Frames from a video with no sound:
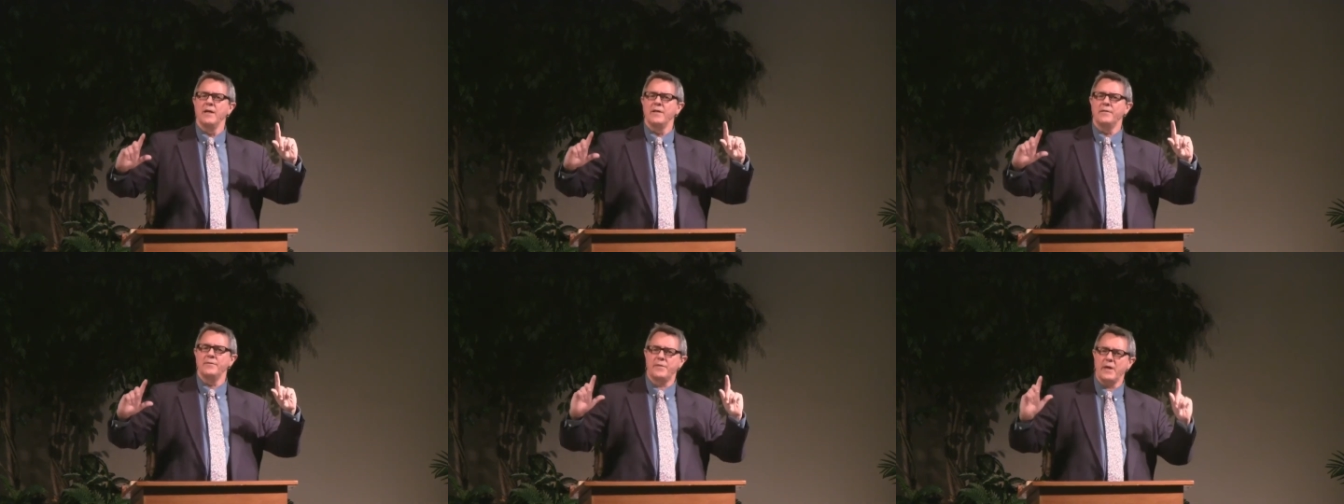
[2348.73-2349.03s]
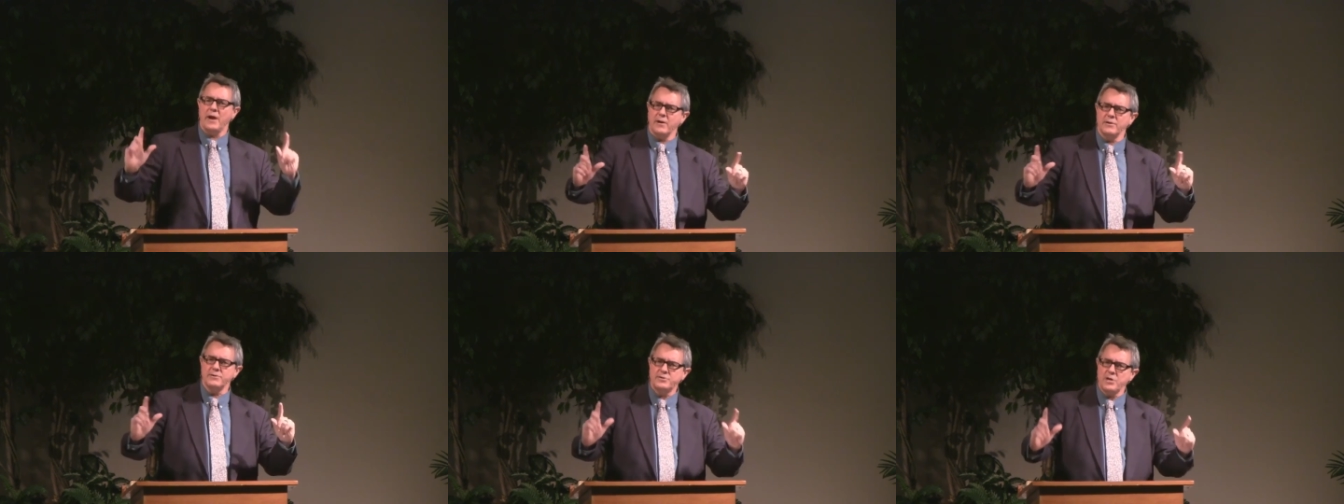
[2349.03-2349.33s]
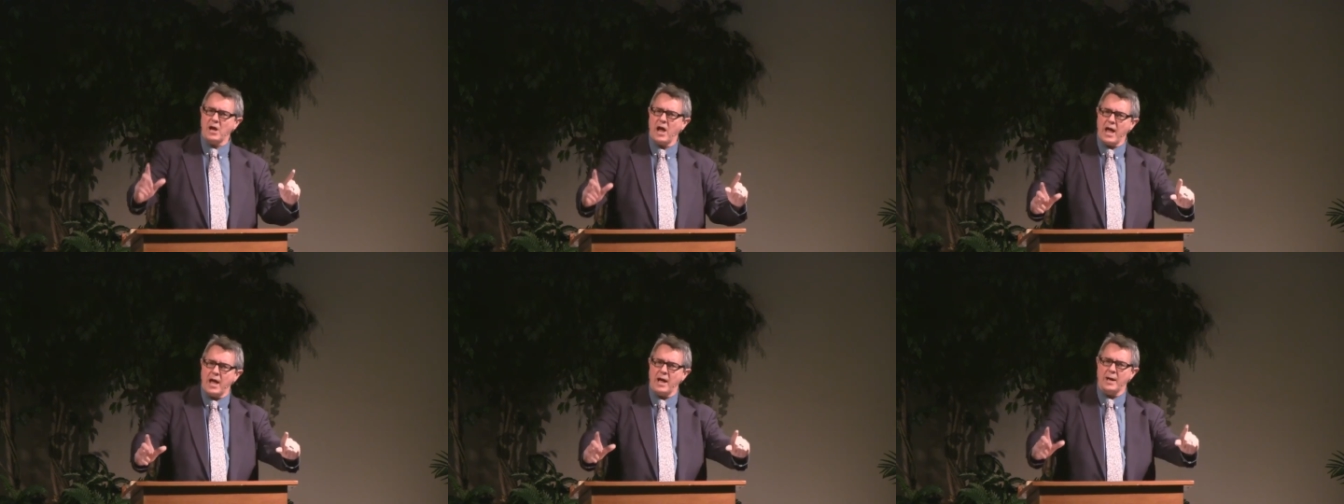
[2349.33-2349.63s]
their
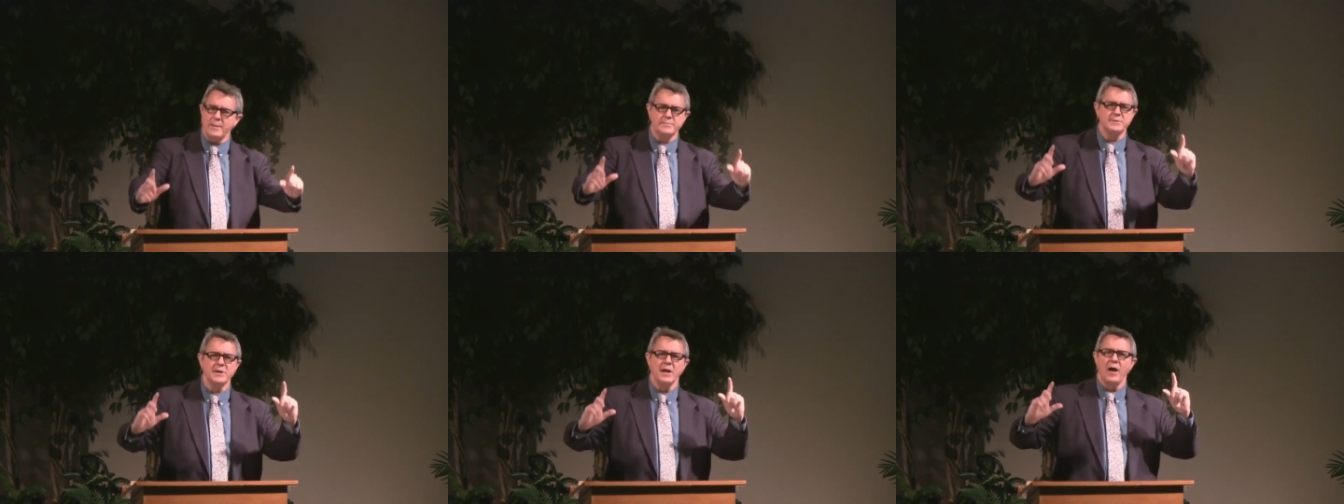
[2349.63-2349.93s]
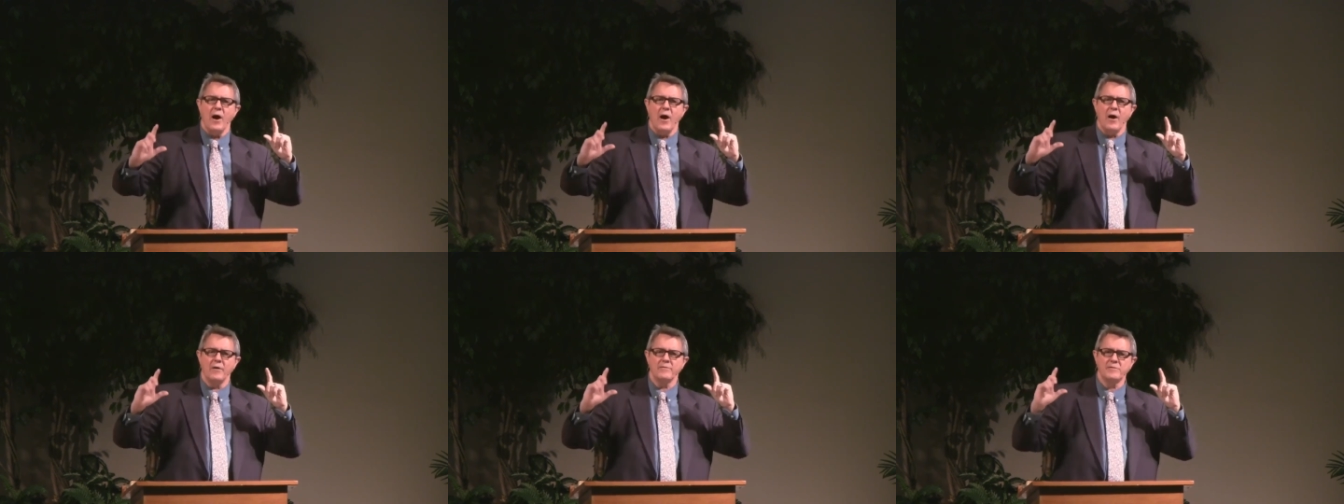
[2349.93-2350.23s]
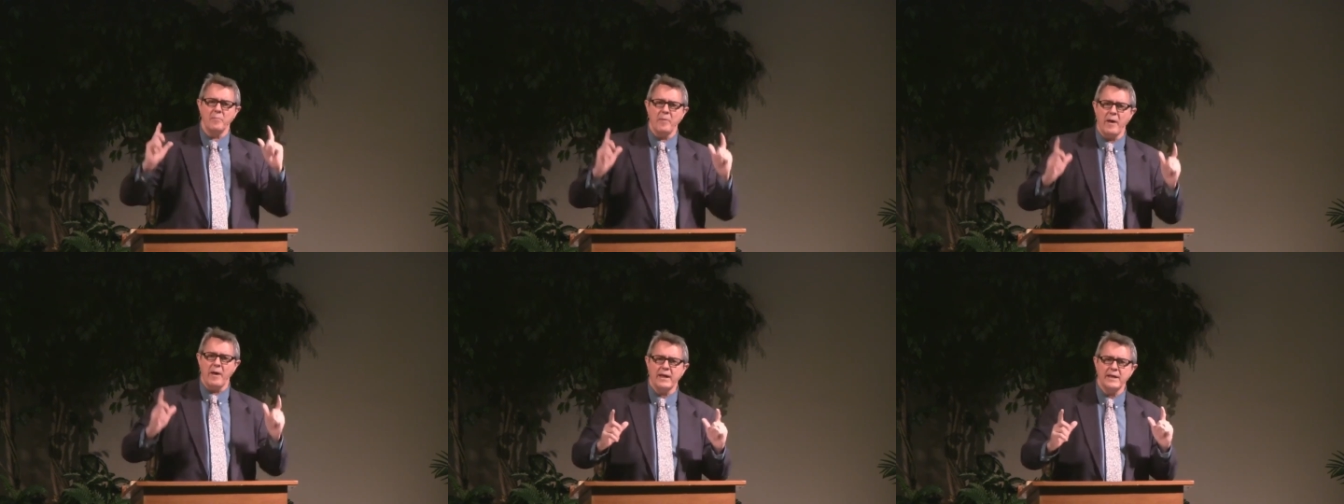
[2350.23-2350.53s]
jobs are
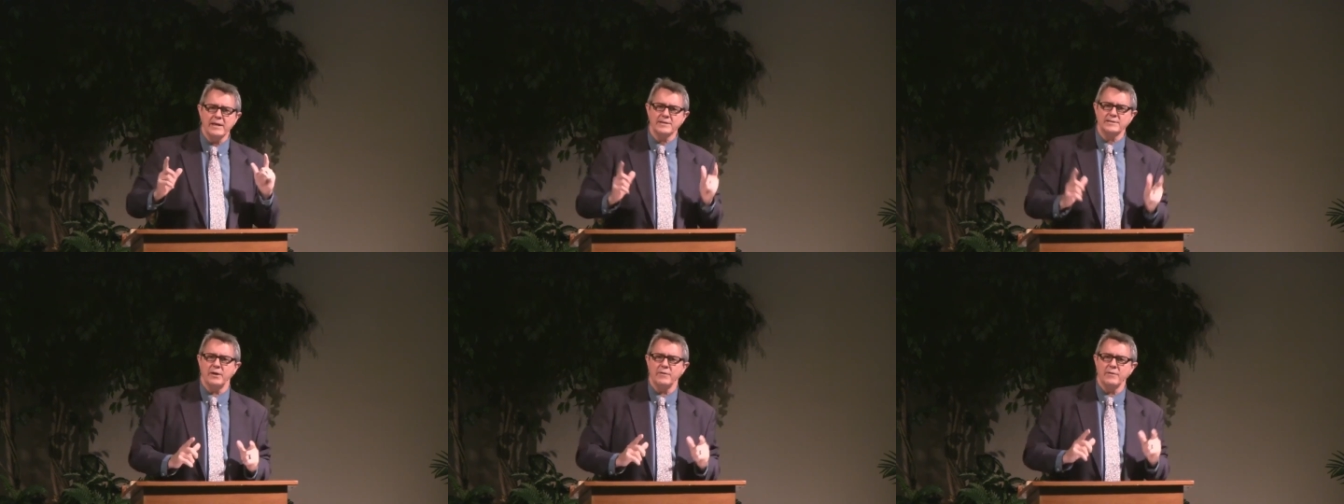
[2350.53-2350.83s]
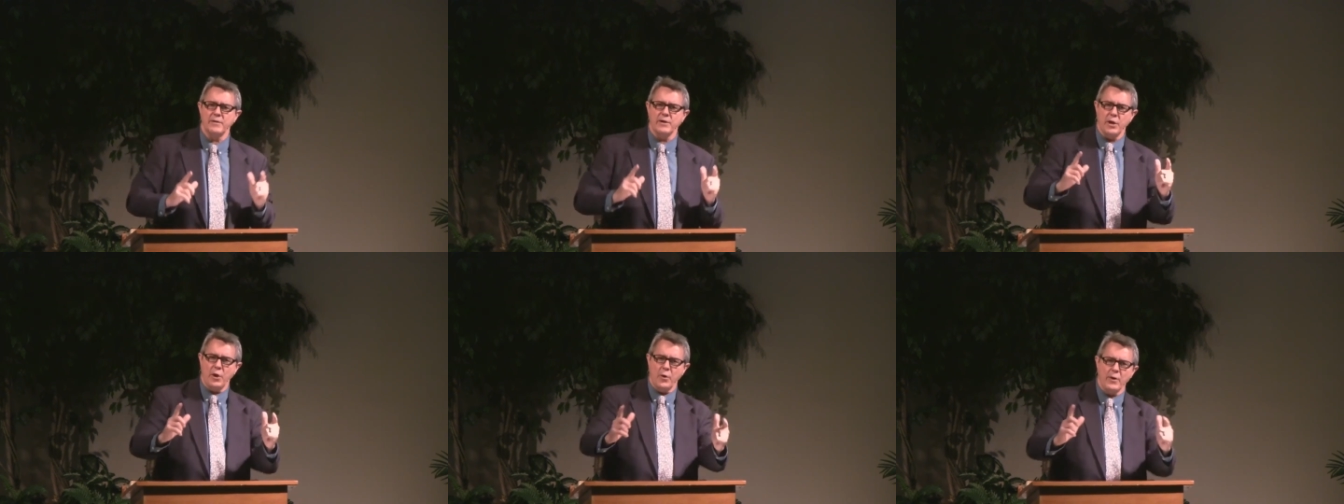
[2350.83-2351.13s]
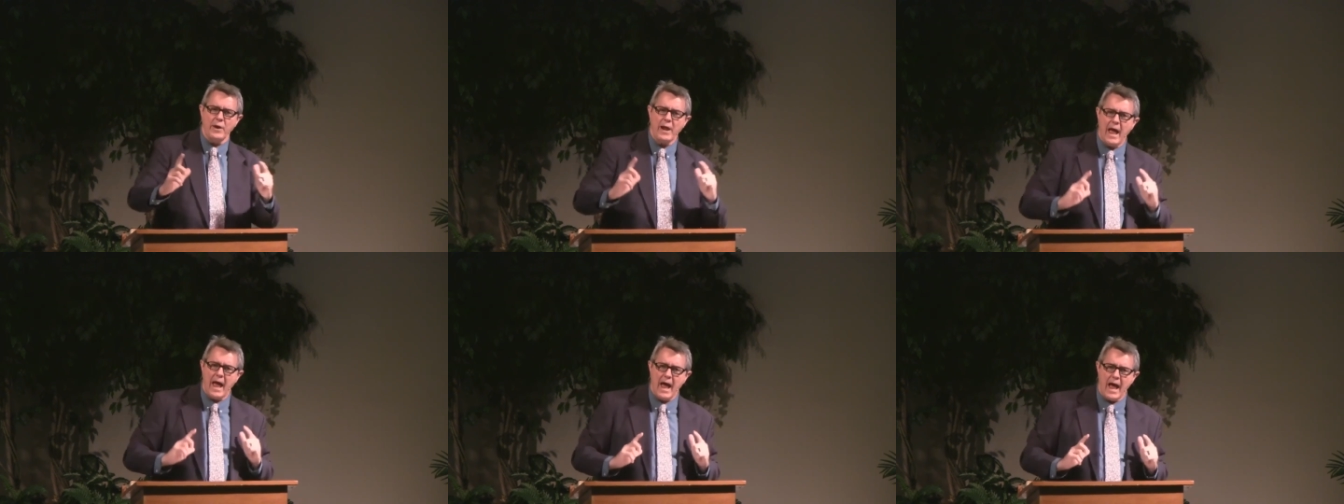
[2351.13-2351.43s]
to make it so that you
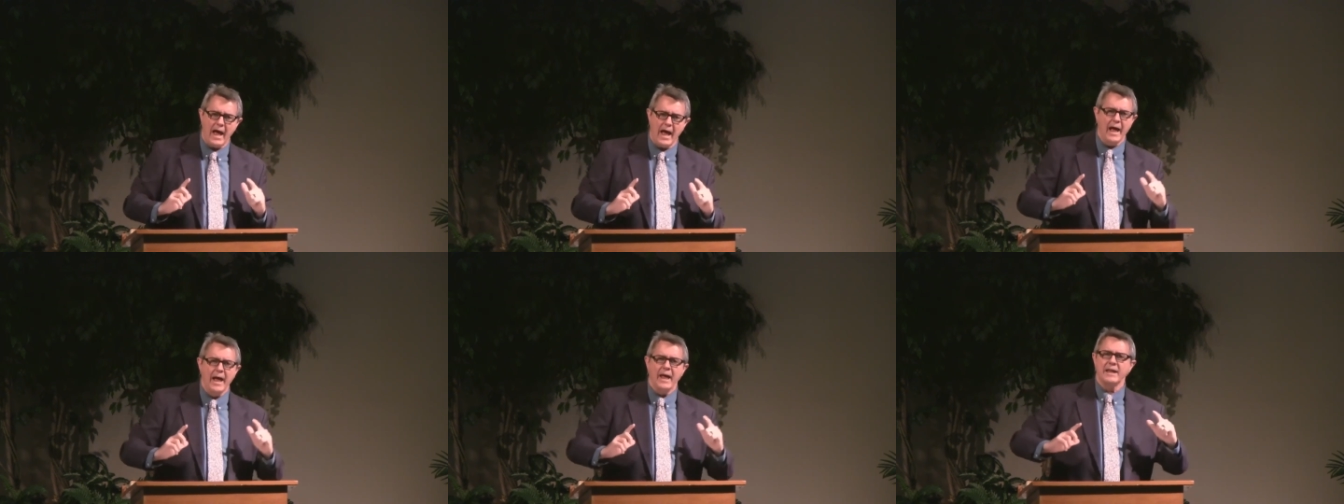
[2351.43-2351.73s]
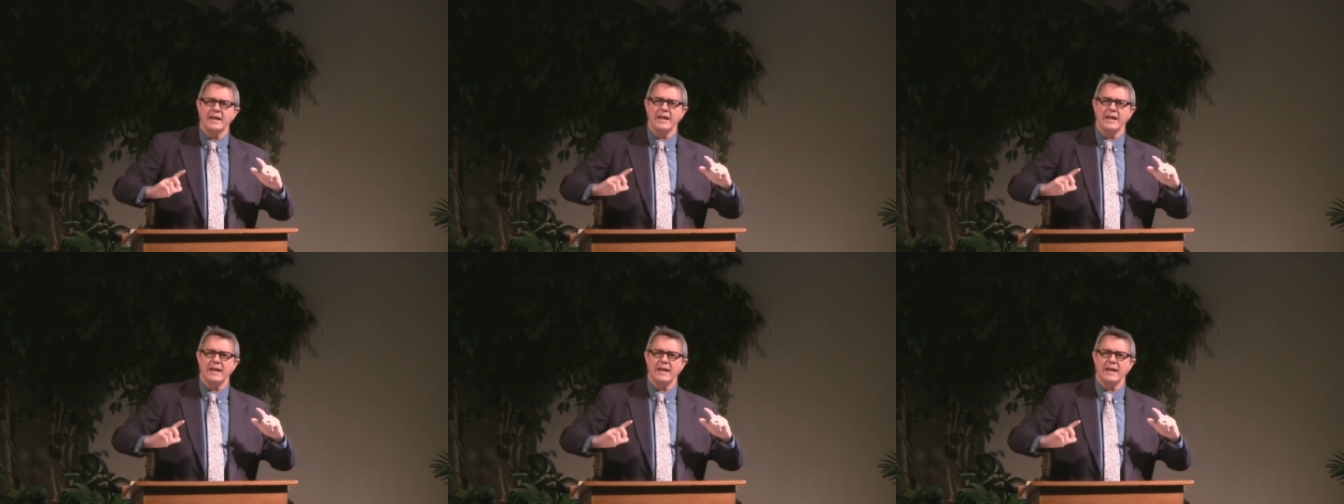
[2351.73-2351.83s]
and I